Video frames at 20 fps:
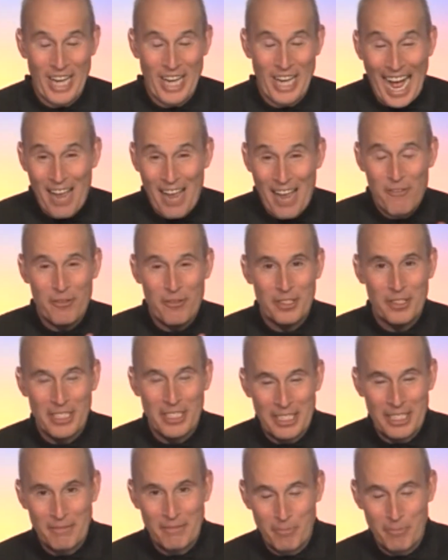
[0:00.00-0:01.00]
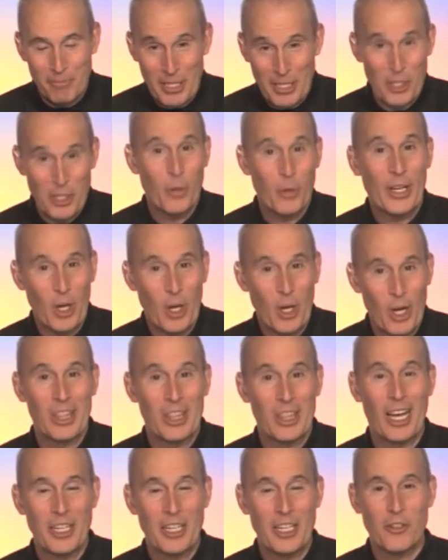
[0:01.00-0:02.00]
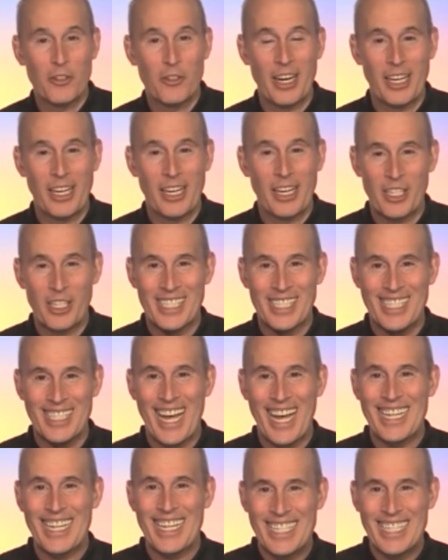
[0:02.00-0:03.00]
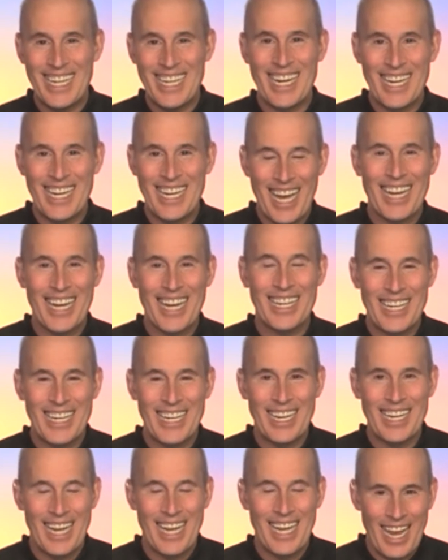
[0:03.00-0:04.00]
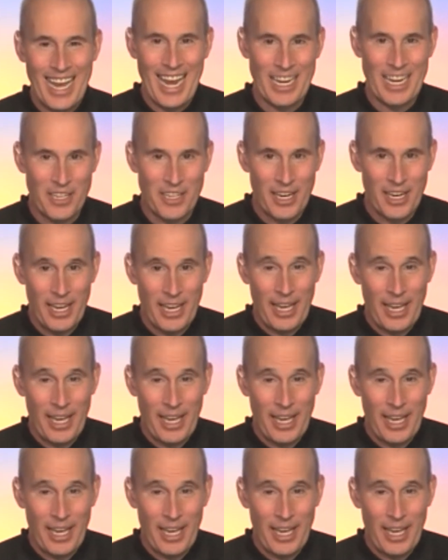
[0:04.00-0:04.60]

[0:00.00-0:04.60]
I've been doing online training since 1998,